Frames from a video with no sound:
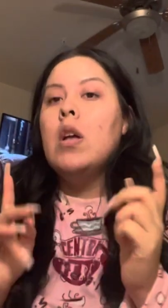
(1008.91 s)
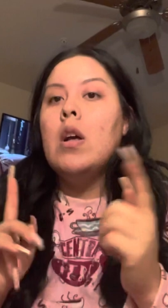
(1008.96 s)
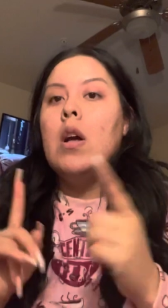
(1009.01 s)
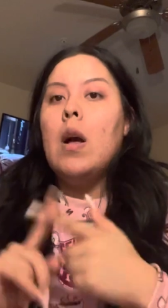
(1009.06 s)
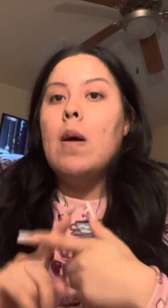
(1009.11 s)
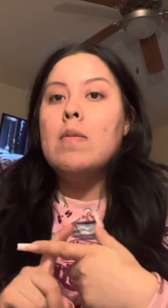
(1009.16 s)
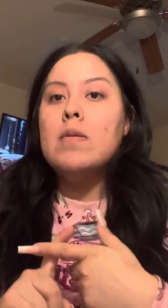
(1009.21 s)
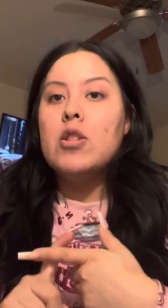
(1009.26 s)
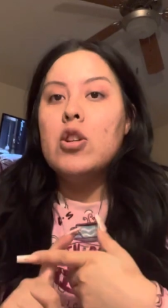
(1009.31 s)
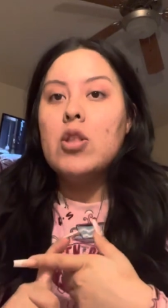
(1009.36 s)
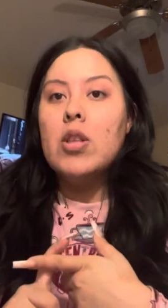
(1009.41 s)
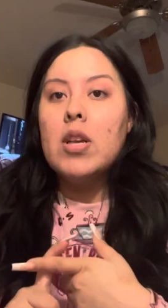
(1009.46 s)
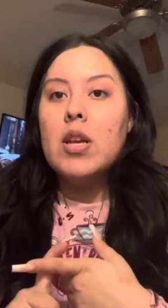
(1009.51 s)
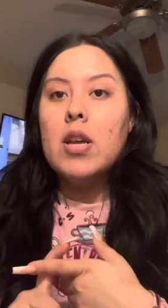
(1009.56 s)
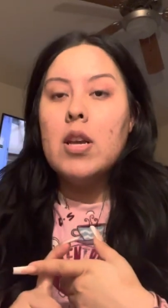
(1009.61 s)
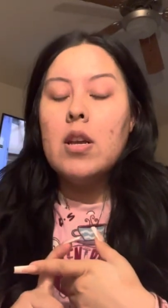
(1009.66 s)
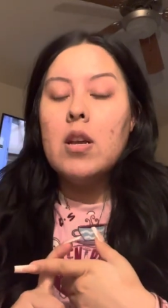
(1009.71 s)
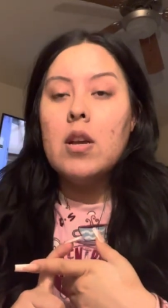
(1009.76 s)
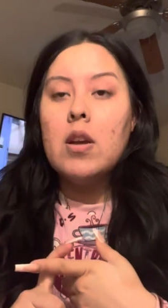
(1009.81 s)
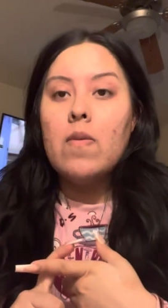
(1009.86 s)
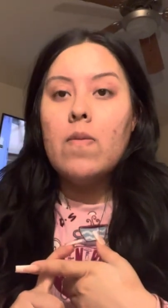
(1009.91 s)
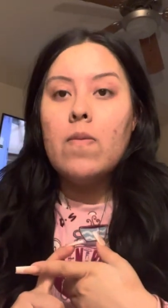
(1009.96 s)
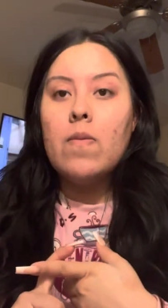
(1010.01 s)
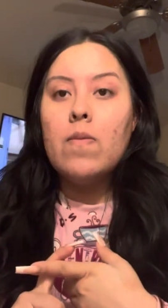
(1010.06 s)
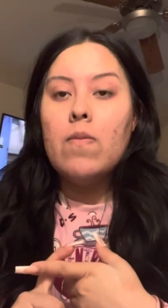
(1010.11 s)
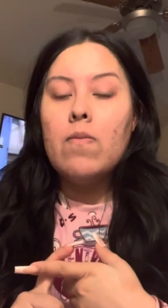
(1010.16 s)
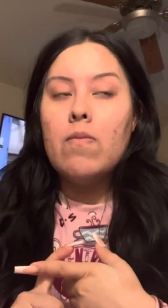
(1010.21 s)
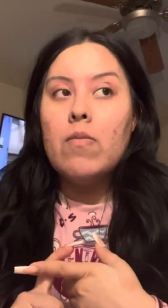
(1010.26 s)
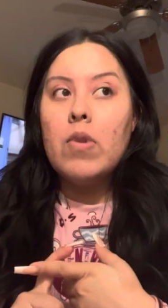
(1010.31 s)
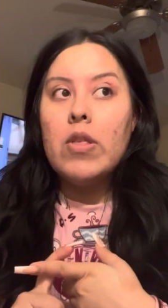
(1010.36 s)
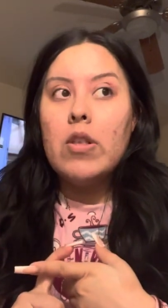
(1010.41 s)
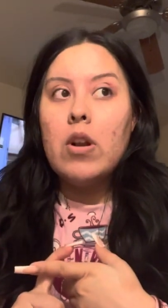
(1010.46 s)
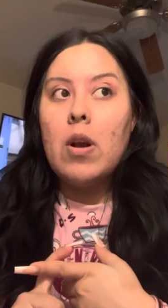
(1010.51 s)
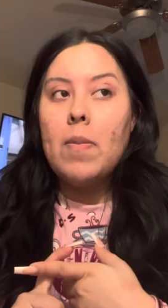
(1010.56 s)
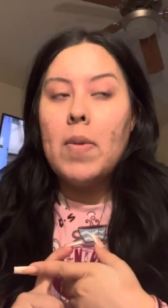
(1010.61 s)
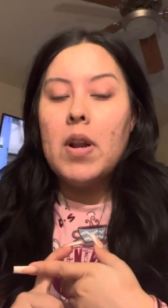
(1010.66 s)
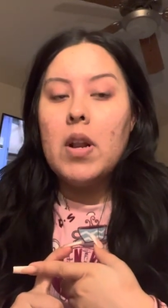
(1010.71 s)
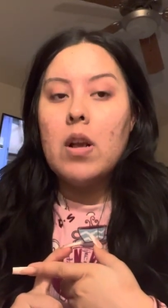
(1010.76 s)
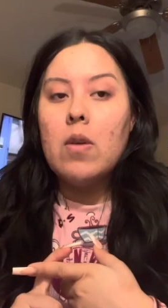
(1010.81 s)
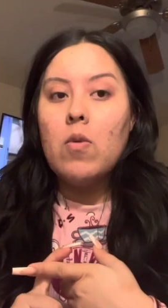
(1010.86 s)
I'm still thinking of whether I'm
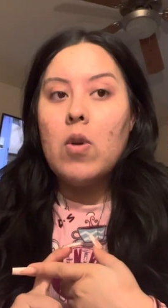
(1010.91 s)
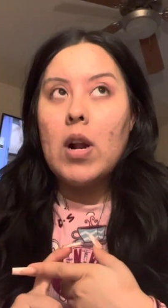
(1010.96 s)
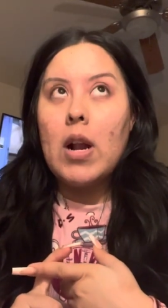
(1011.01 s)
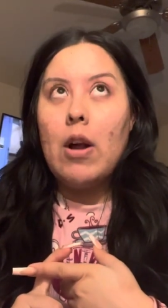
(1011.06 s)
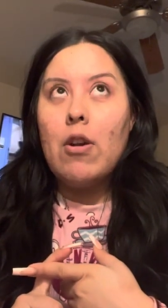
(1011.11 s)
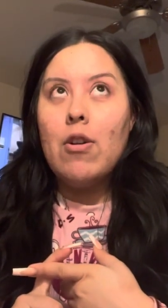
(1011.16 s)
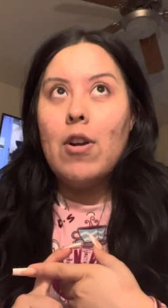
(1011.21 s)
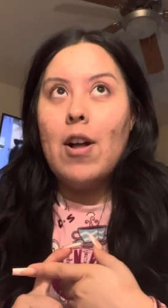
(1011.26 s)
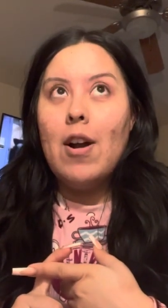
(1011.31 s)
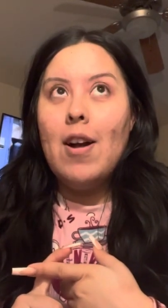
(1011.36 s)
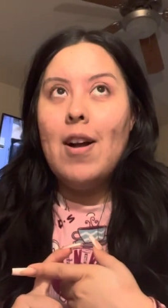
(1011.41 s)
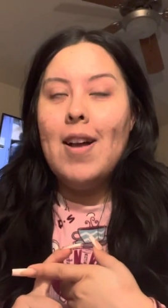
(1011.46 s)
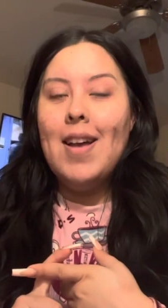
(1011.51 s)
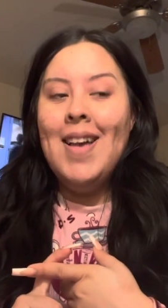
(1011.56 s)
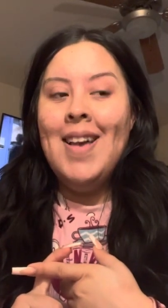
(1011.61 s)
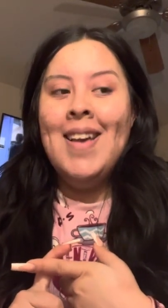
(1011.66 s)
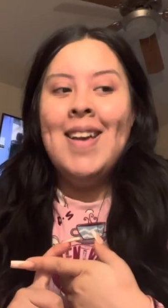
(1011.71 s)
gonna work out or not.